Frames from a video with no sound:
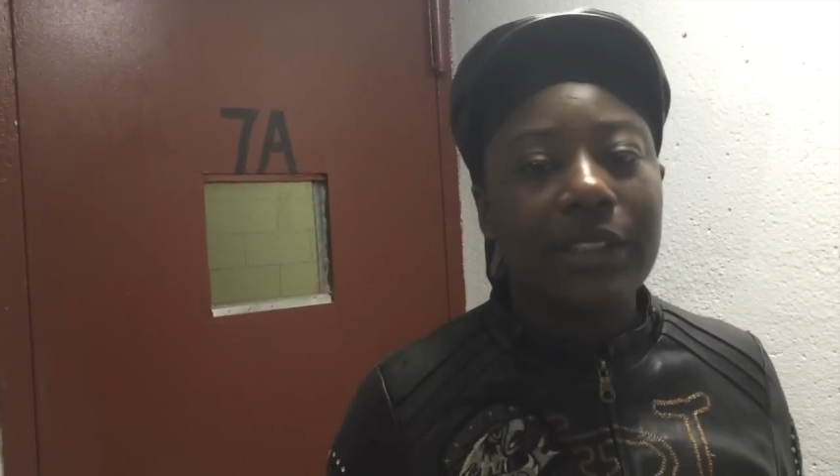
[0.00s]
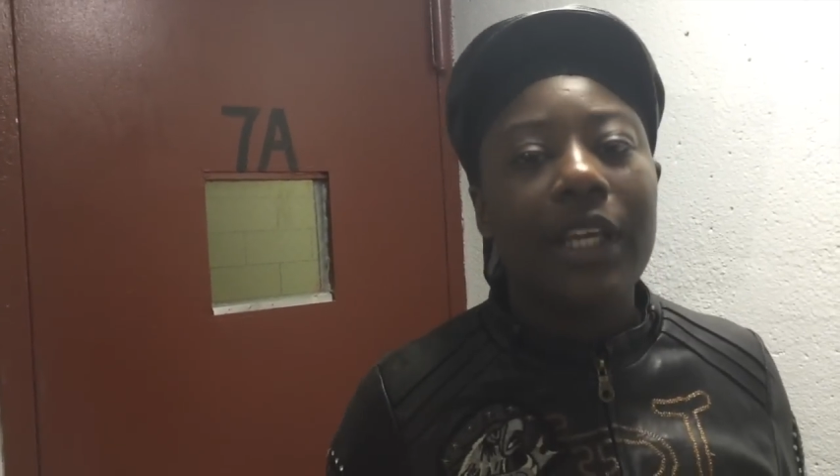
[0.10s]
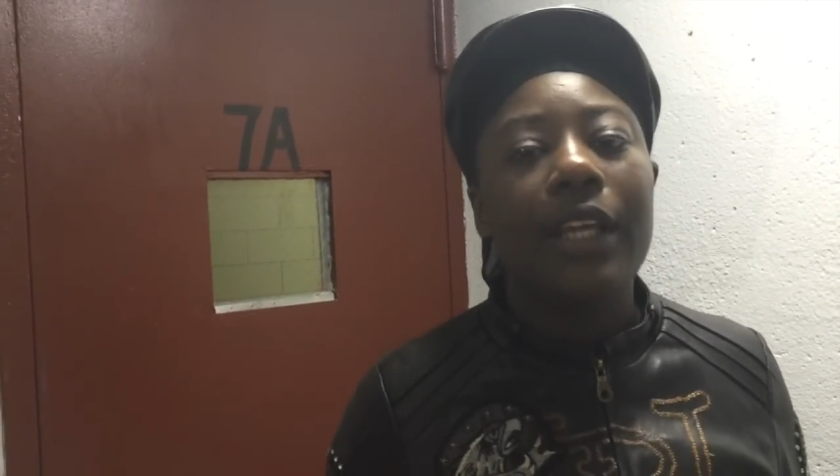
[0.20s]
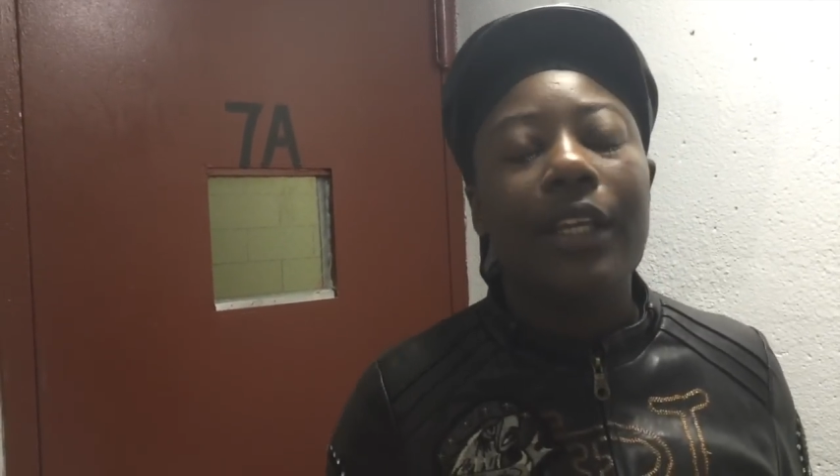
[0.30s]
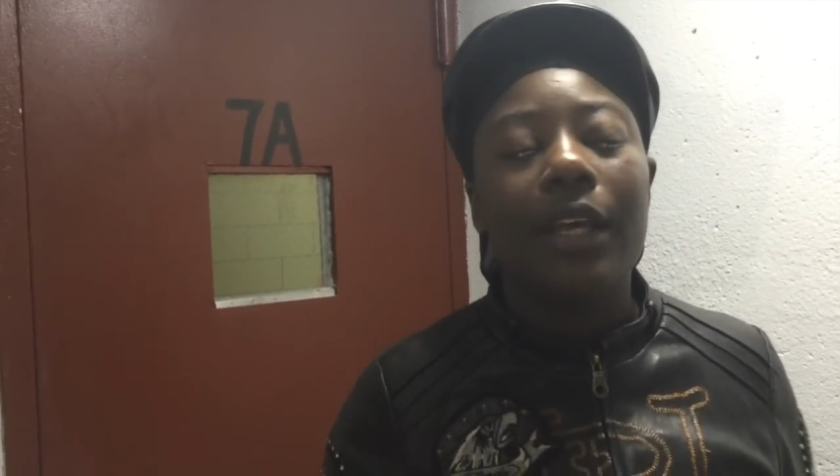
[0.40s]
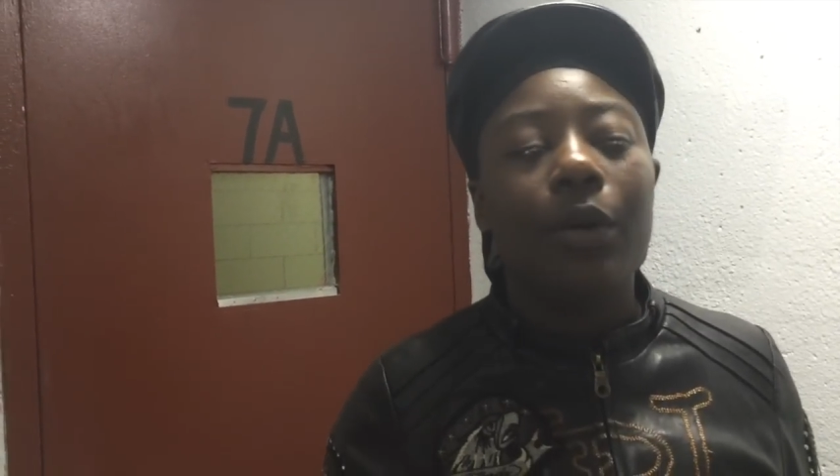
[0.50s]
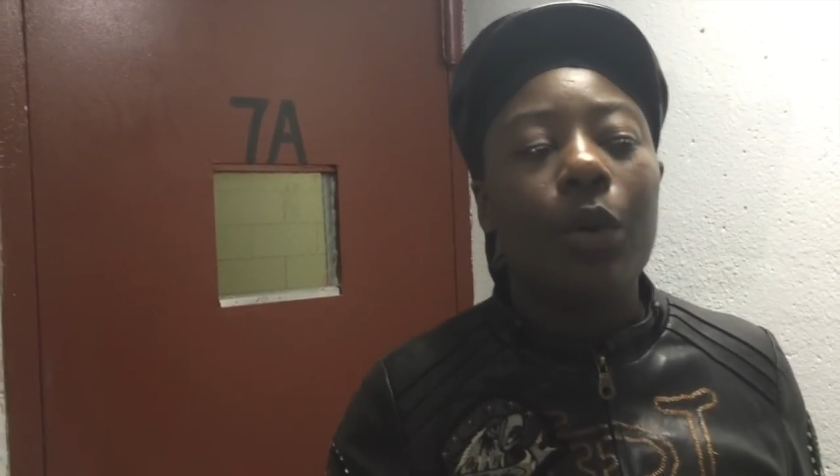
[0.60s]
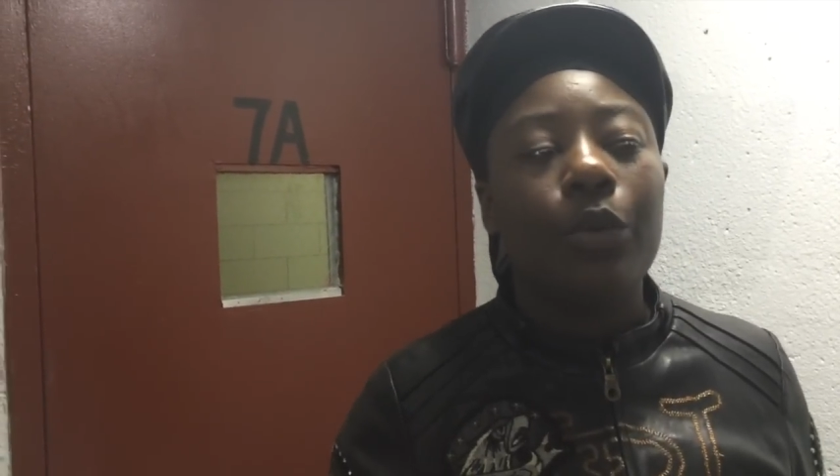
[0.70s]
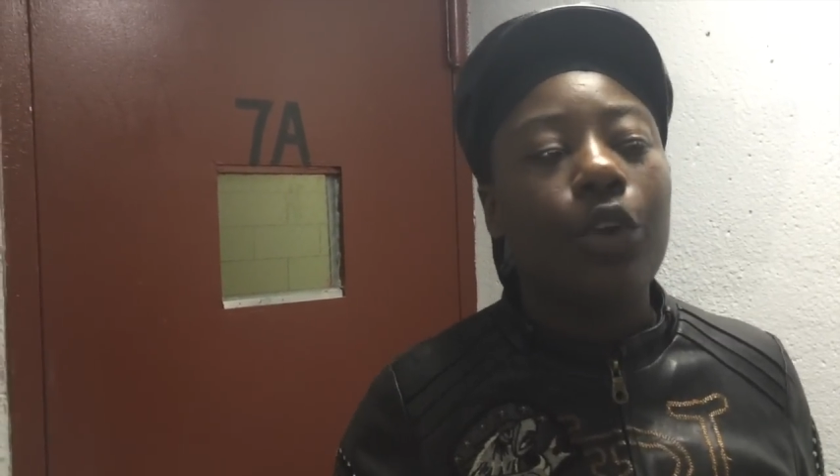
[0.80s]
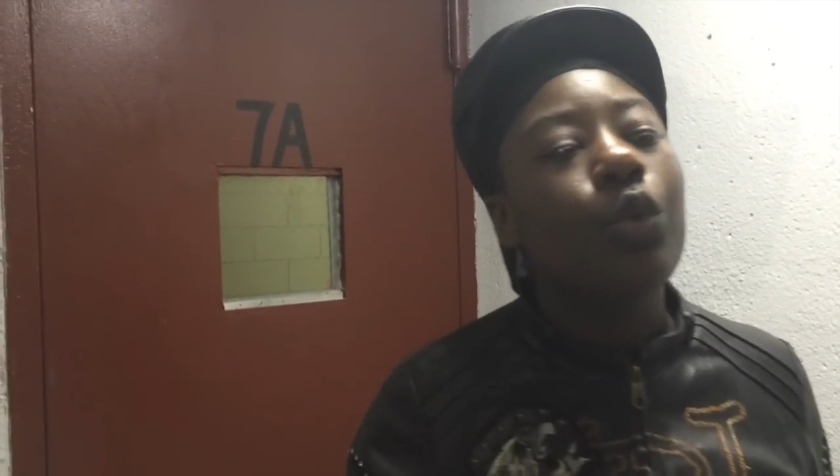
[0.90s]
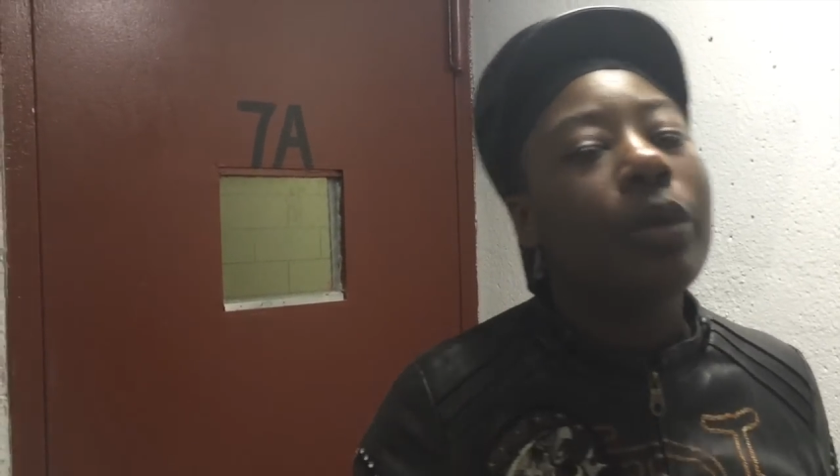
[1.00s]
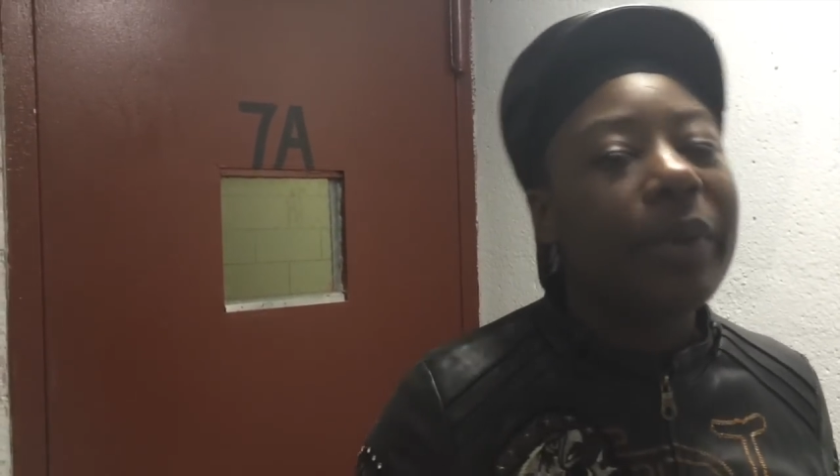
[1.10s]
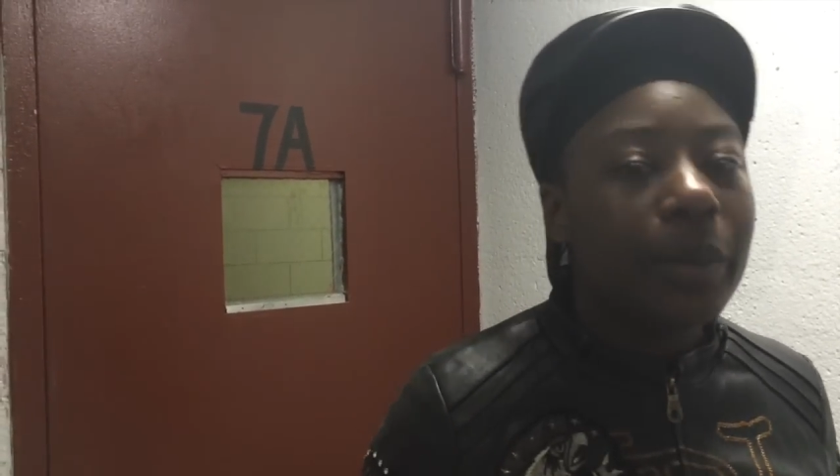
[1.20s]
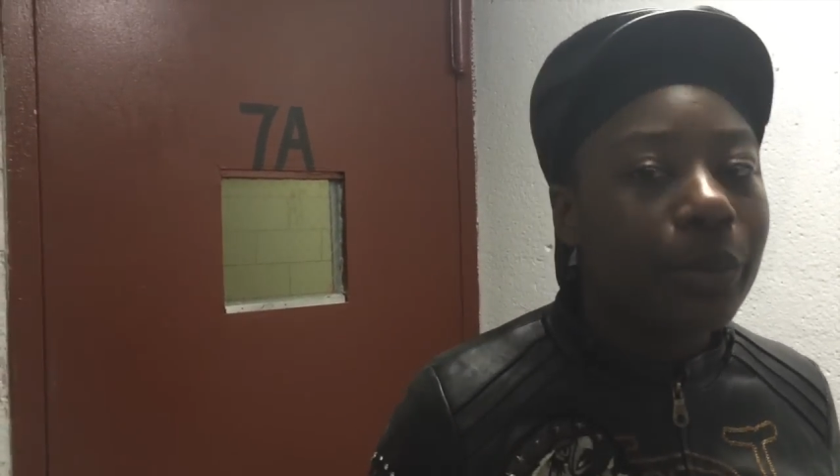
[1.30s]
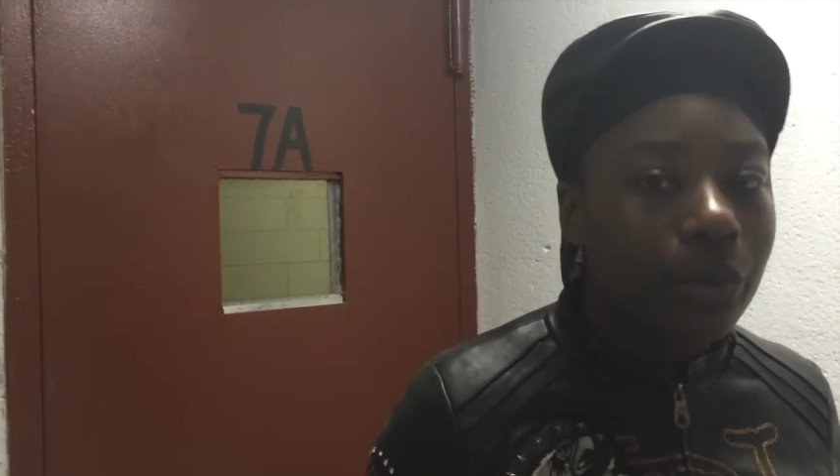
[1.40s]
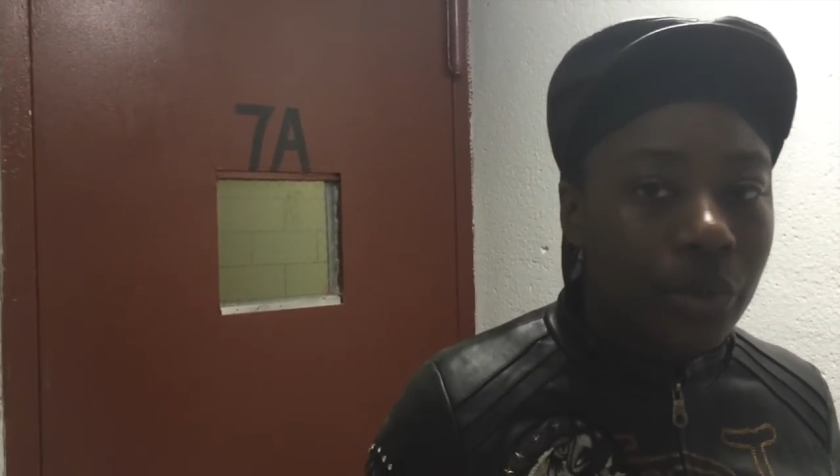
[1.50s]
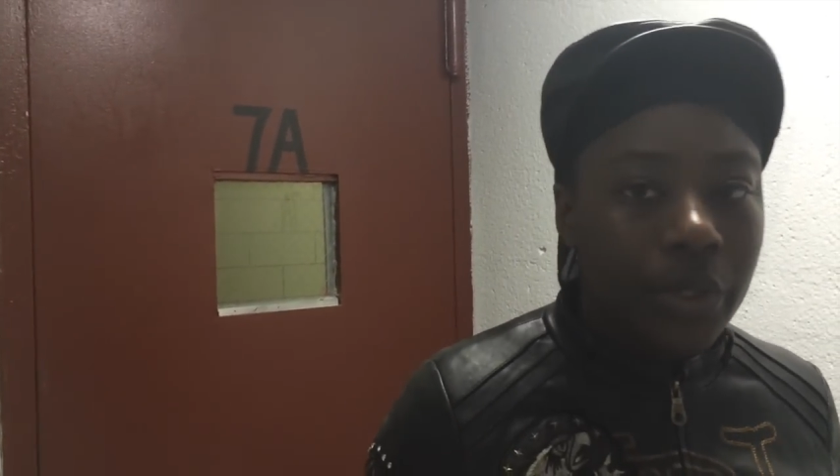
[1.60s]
they'll know the people.